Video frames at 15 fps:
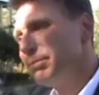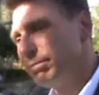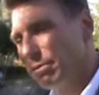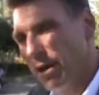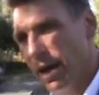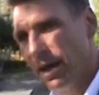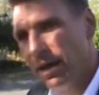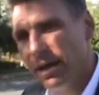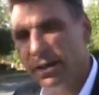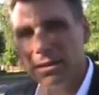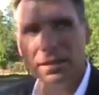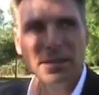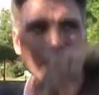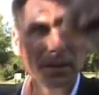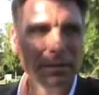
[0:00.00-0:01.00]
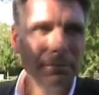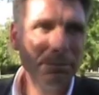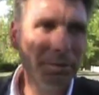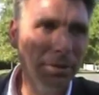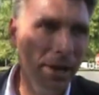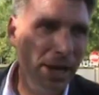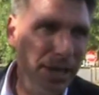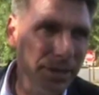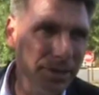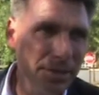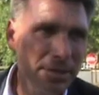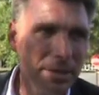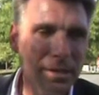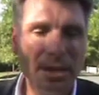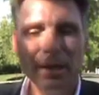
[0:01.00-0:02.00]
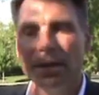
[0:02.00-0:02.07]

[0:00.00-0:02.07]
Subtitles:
Product, price.